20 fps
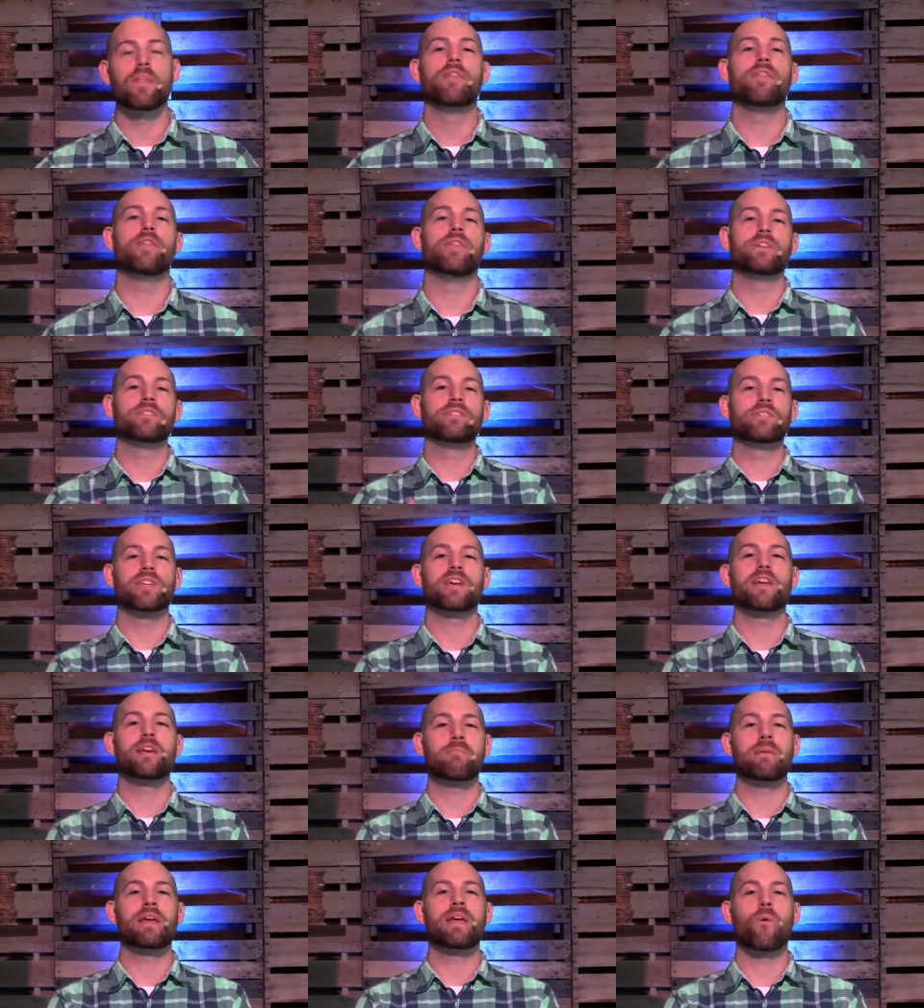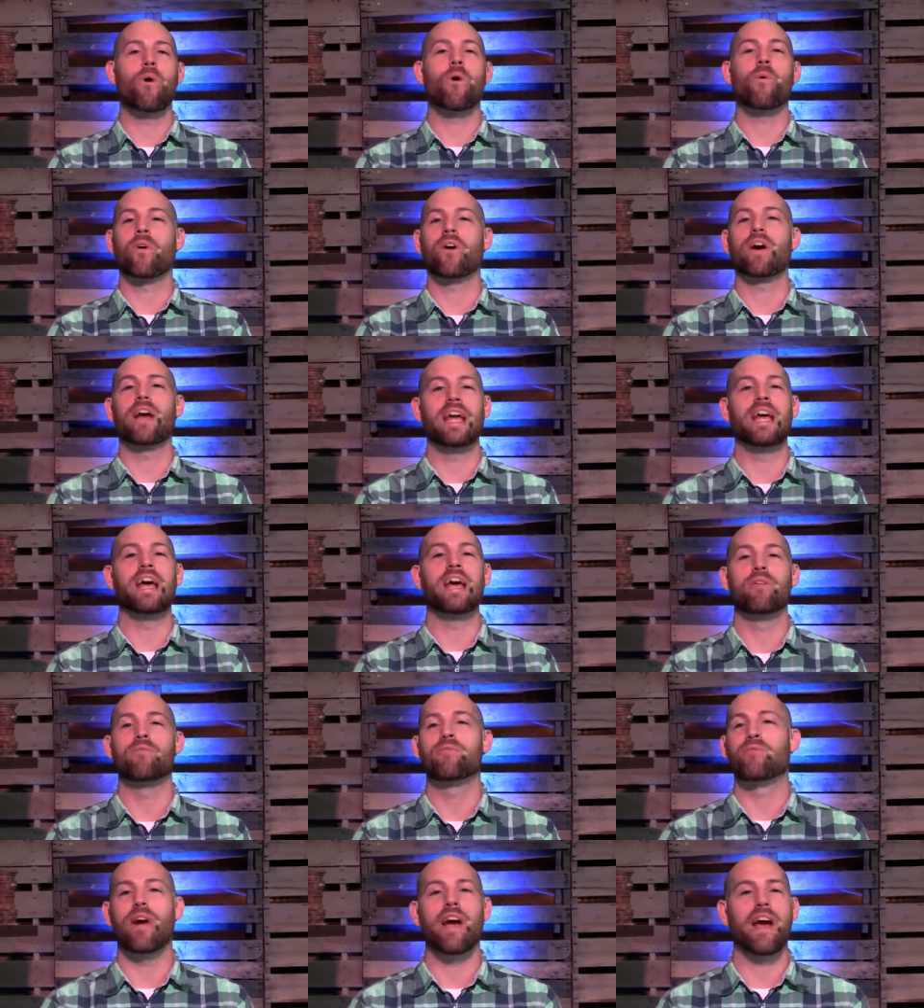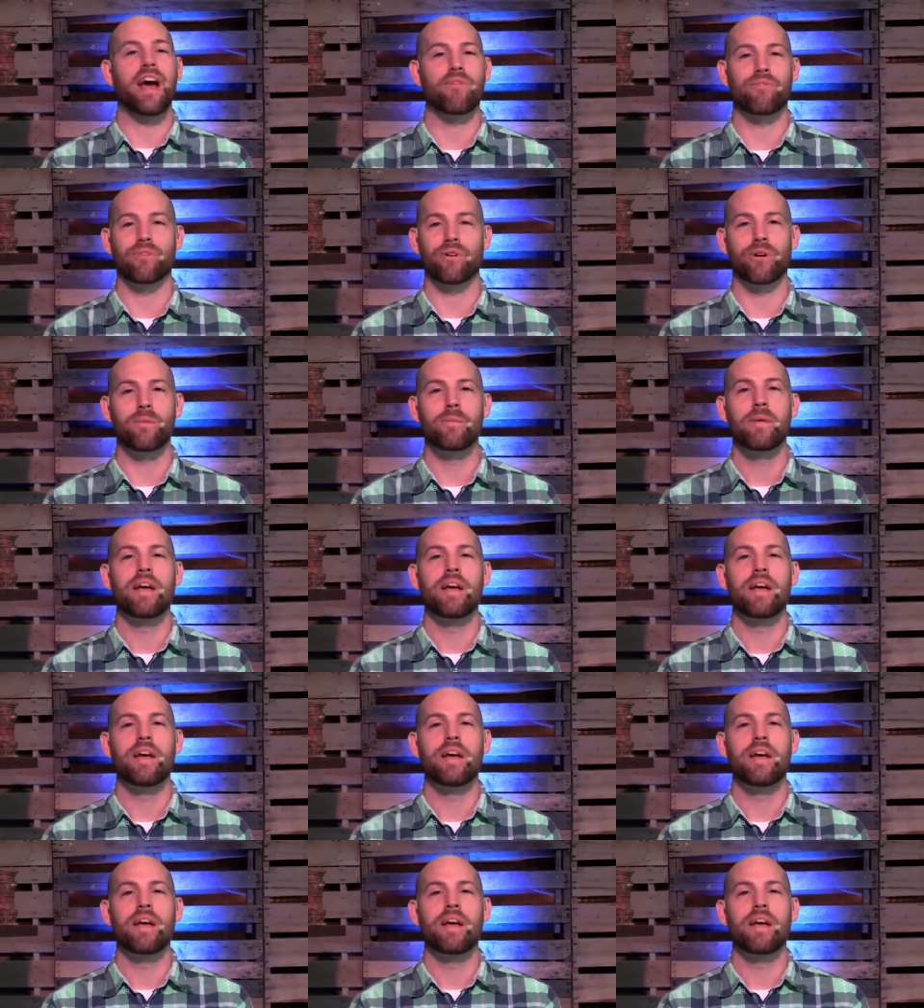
That this is going to be what we're in forever,